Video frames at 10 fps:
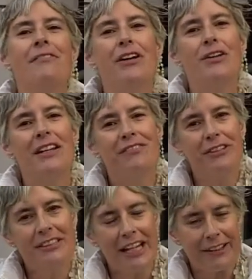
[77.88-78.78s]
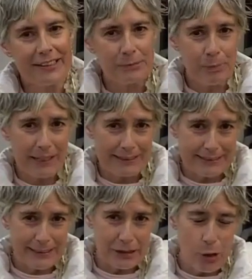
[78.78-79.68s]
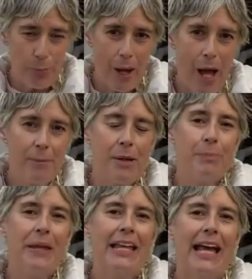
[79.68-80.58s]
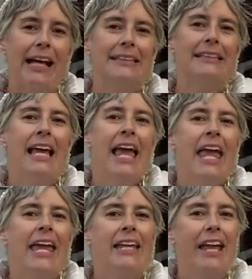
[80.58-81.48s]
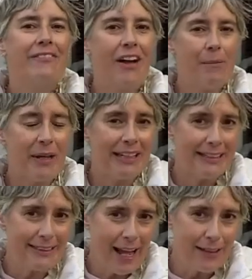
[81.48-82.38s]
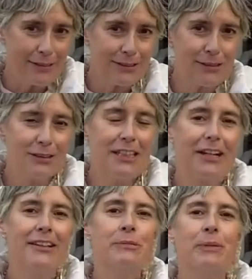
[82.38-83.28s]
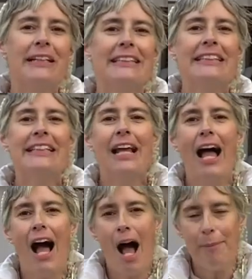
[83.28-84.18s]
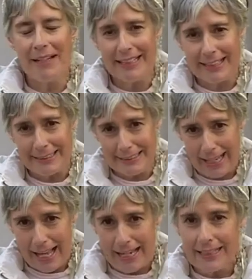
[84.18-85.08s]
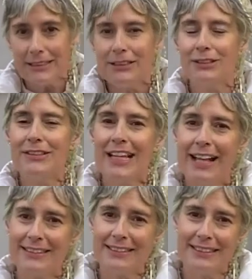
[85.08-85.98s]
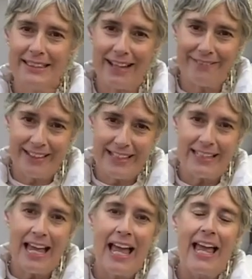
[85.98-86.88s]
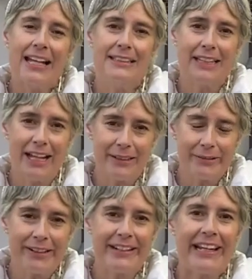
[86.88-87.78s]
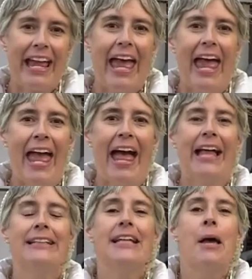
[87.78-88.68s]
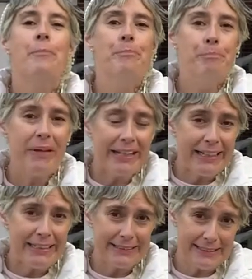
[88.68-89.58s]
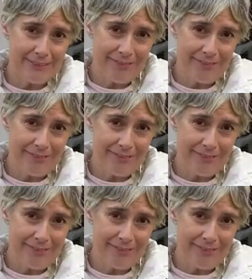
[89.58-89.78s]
voting for terrorist President Obama because he gave $5 billion to terrorist President Ahmadinejad in 2011 in January and billions